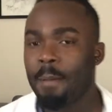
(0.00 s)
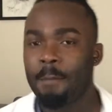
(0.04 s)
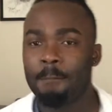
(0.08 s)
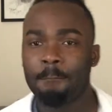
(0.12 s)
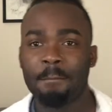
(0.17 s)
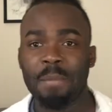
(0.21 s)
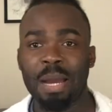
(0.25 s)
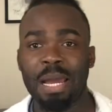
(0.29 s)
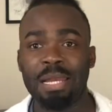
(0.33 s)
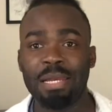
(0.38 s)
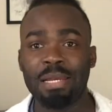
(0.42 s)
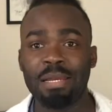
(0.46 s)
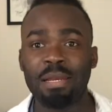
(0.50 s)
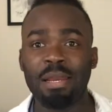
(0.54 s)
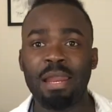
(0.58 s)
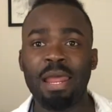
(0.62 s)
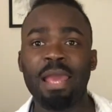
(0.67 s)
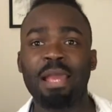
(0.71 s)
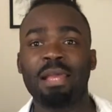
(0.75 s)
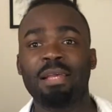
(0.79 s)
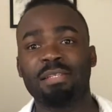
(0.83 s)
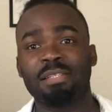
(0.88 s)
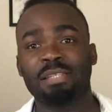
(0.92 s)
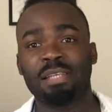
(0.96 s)
My
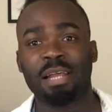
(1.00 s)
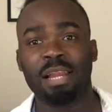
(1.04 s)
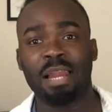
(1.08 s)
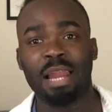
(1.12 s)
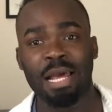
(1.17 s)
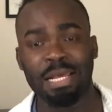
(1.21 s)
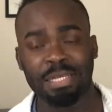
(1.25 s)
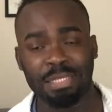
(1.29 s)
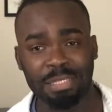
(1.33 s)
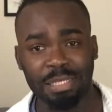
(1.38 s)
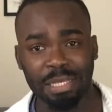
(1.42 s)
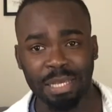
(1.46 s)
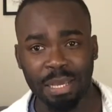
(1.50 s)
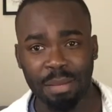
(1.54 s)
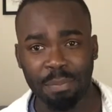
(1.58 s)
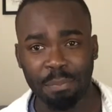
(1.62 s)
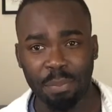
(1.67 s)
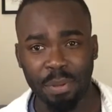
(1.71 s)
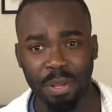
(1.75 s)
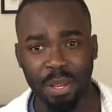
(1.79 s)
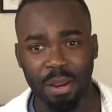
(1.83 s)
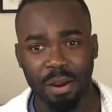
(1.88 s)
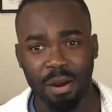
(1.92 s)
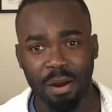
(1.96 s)
next classic
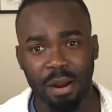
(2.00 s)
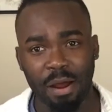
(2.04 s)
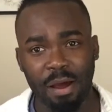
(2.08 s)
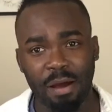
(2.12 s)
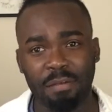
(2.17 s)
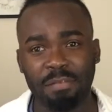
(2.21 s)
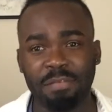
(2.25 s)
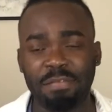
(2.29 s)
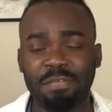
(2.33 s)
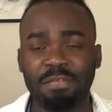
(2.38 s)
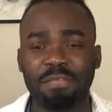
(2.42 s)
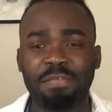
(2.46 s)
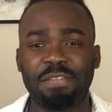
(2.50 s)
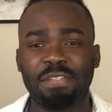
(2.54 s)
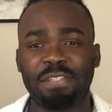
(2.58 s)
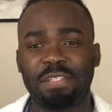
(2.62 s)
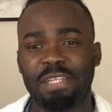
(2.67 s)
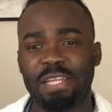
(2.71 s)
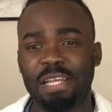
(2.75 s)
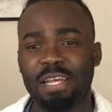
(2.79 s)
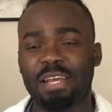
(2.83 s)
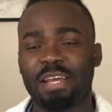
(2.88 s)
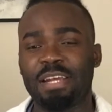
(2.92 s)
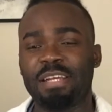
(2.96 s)
pair of
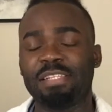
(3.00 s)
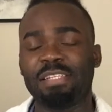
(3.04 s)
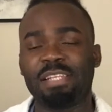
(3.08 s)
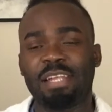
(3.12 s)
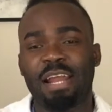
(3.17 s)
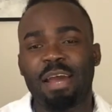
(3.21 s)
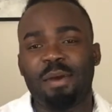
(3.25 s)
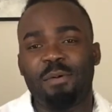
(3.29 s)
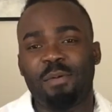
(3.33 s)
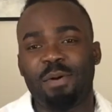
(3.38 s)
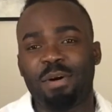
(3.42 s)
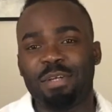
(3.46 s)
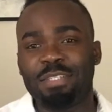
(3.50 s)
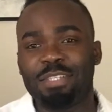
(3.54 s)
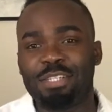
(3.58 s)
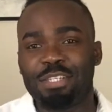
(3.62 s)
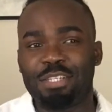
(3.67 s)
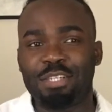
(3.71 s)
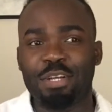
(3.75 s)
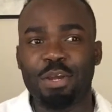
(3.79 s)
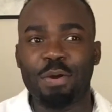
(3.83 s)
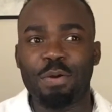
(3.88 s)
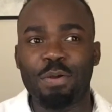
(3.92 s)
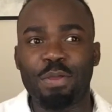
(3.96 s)
sneakers that I want to
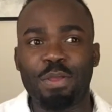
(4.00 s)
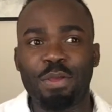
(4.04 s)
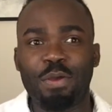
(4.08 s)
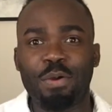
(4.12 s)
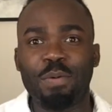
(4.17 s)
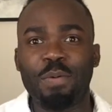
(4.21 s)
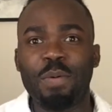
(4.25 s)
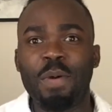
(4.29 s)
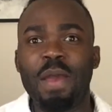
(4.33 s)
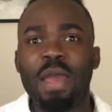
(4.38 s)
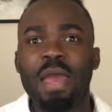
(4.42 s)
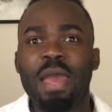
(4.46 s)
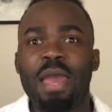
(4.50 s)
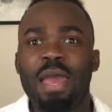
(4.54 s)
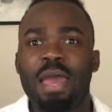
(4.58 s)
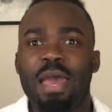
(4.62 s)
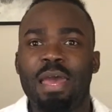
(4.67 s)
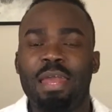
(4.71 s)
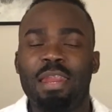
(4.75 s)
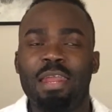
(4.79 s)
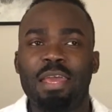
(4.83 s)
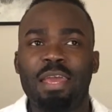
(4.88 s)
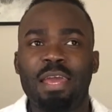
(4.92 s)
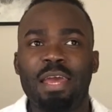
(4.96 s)
show you,
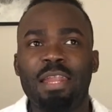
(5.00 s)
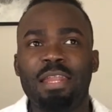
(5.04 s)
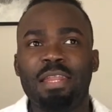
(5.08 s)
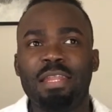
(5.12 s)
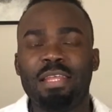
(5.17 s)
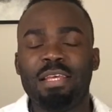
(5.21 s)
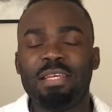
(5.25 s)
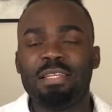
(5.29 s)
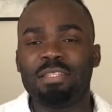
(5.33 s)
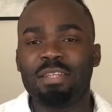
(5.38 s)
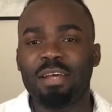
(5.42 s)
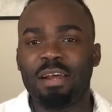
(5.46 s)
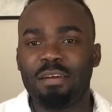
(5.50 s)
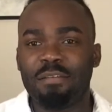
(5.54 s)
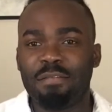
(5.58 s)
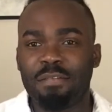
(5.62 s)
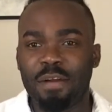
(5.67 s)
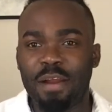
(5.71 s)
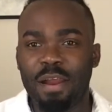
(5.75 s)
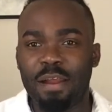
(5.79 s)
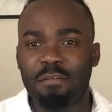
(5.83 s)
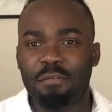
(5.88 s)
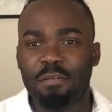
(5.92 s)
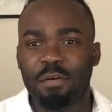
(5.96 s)
and again, these aren't for
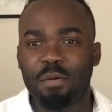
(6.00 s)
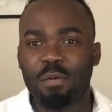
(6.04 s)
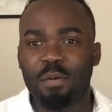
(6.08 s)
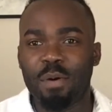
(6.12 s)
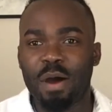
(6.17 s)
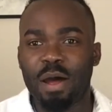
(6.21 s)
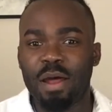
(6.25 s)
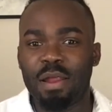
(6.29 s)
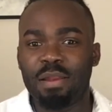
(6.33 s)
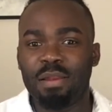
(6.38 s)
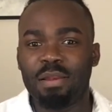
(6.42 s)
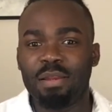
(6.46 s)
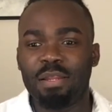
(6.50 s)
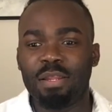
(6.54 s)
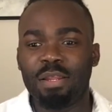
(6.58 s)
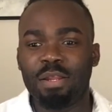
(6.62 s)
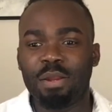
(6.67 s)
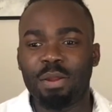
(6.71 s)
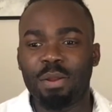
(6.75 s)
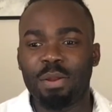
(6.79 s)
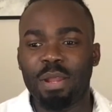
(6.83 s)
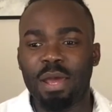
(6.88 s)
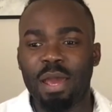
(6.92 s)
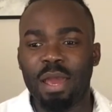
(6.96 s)
everyone, you
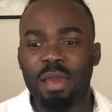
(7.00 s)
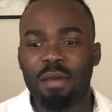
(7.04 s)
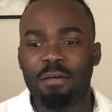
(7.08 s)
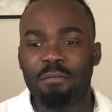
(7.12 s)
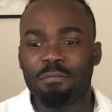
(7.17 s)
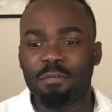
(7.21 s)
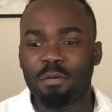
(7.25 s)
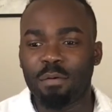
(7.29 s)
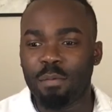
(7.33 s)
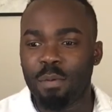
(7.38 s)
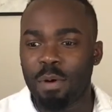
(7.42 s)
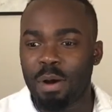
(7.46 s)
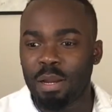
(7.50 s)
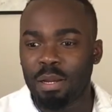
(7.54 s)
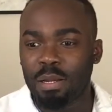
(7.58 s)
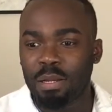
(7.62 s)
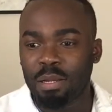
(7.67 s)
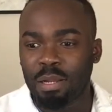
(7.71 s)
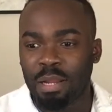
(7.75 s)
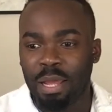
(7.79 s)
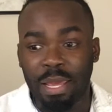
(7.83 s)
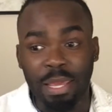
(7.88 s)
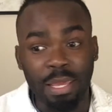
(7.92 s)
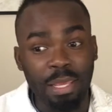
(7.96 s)
know, not everyone
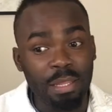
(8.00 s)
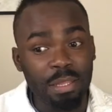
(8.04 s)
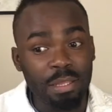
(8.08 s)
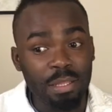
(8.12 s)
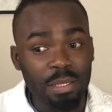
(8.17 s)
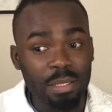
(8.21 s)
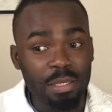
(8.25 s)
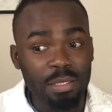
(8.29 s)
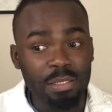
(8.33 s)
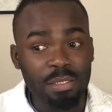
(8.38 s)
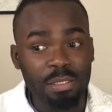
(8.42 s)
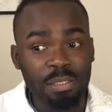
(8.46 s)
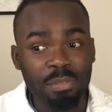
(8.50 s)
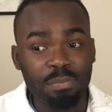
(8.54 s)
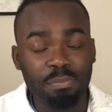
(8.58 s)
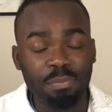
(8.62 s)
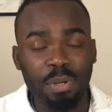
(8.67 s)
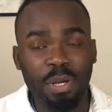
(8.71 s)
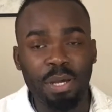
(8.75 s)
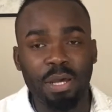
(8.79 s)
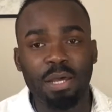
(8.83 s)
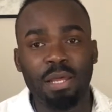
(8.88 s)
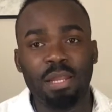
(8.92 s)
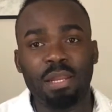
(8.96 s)
like these,
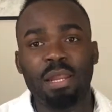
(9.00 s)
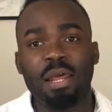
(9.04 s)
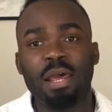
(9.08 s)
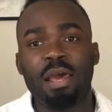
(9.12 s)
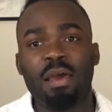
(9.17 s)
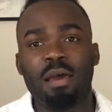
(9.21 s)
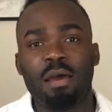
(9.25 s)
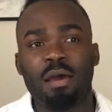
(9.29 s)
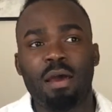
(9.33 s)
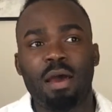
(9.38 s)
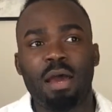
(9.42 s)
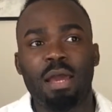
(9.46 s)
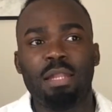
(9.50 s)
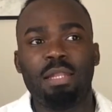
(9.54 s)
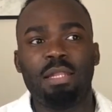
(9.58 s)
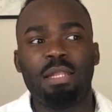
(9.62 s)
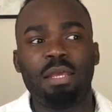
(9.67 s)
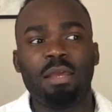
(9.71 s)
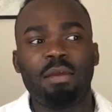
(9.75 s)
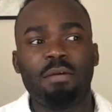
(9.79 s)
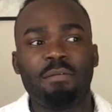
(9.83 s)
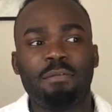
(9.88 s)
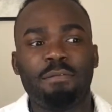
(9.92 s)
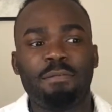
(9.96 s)
but I
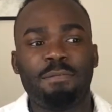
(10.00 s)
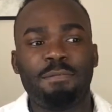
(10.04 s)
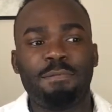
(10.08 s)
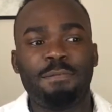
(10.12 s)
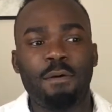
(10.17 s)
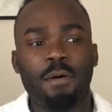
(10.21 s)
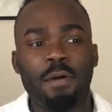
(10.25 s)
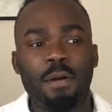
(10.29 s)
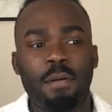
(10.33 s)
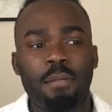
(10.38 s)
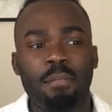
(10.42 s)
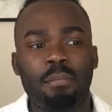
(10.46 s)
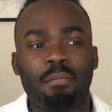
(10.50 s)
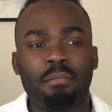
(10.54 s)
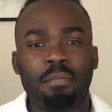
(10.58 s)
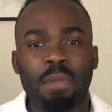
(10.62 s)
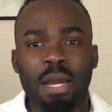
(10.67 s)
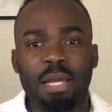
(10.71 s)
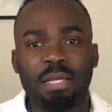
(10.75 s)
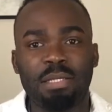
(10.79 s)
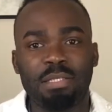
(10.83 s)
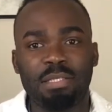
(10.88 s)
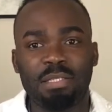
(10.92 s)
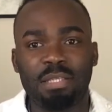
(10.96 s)
think for
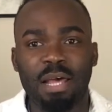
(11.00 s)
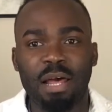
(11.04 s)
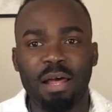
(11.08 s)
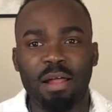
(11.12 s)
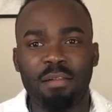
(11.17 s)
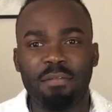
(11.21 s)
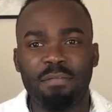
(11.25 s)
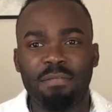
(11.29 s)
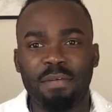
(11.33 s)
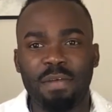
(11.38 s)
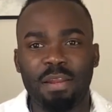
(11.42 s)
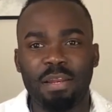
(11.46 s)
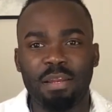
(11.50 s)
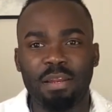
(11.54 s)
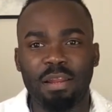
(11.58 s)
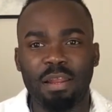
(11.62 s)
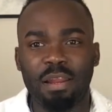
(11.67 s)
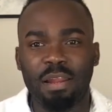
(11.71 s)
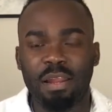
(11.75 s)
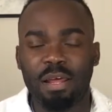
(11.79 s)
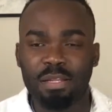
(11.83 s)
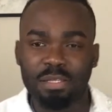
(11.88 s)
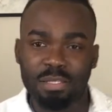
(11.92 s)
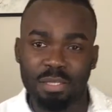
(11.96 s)
myself and a
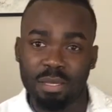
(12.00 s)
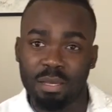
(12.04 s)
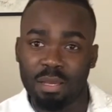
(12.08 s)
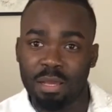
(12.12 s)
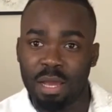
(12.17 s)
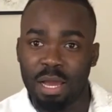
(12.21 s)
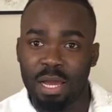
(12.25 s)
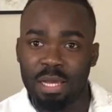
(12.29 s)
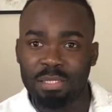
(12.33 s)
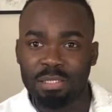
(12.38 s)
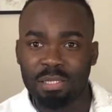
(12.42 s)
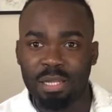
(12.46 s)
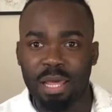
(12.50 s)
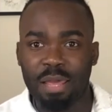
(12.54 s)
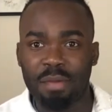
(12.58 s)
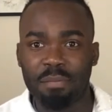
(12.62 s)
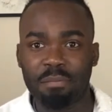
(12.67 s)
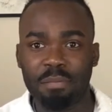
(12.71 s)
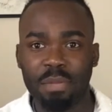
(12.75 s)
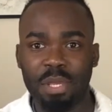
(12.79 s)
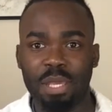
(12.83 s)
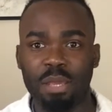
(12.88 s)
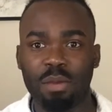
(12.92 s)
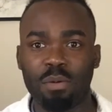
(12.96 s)
lot of guys like
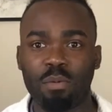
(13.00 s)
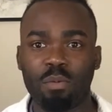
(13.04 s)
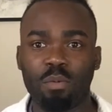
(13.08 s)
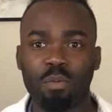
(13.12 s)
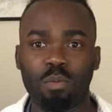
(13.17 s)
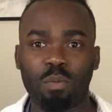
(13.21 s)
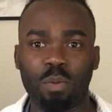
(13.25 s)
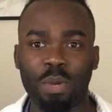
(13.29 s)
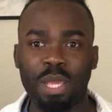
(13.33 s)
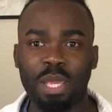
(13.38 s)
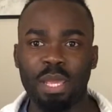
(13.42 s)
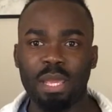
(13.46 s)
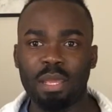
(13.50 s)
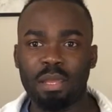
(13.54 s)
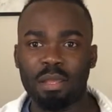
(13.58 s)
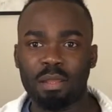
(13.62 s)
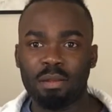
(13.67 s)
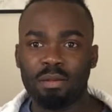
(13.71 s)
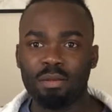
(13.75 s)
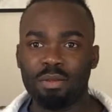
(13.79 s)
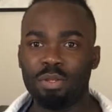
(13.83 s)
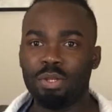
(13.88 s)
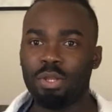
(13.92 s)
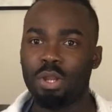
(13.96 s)
me, we
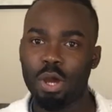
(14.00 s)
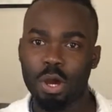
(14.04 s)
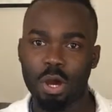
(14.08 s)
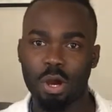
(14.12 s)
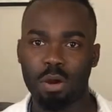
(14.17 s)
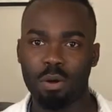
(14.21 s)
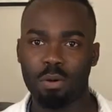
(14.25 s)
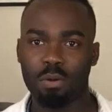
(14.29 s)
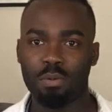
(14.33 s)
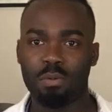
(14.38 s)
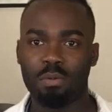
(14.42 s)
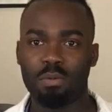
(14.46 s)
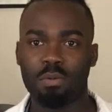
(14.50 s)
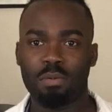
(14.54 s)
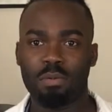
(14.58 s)
know,